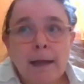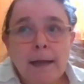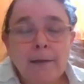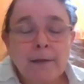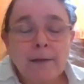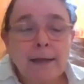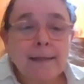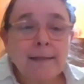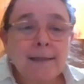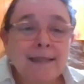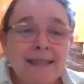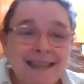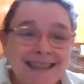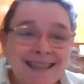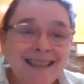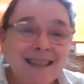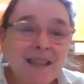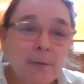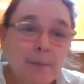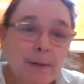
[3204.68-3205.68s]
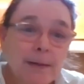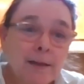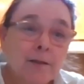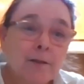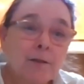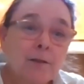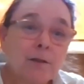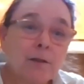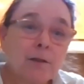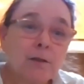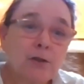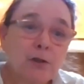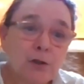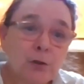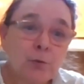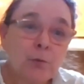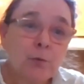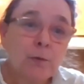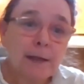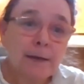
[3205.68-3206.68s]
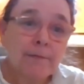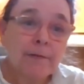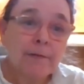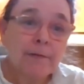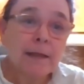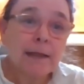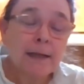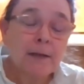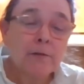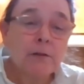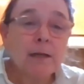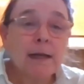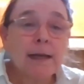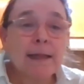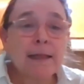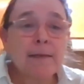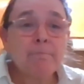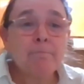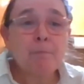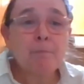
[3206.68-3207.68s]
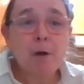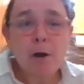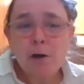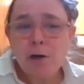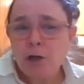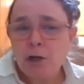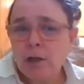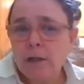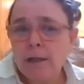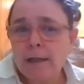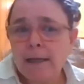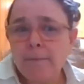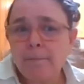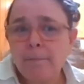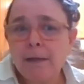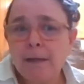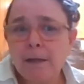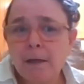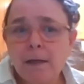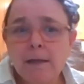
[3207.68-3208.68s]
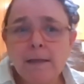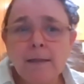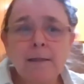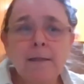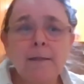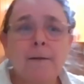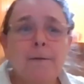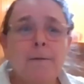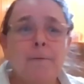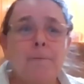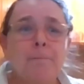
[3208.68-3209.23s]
and then sticking them in to stew with everything else. I think partially because